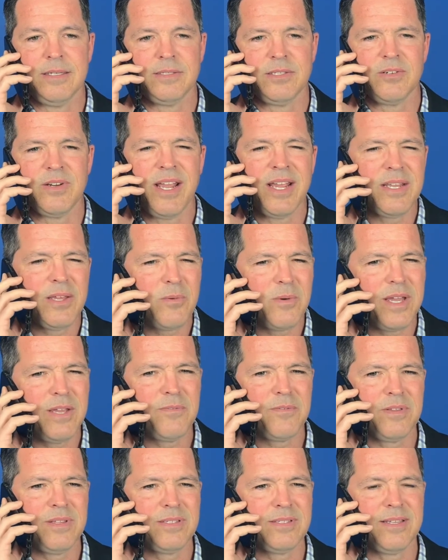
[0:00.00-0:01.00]
there any way
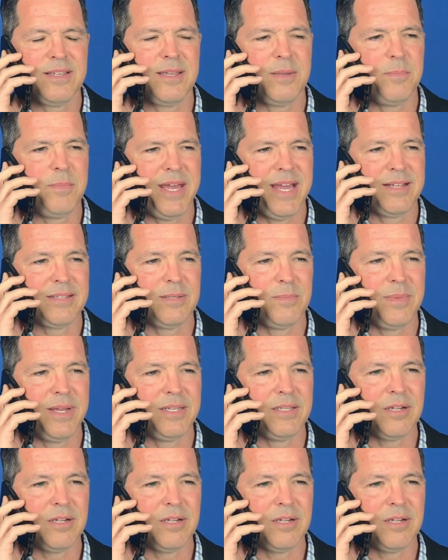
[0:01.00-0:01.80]
for this to get back to my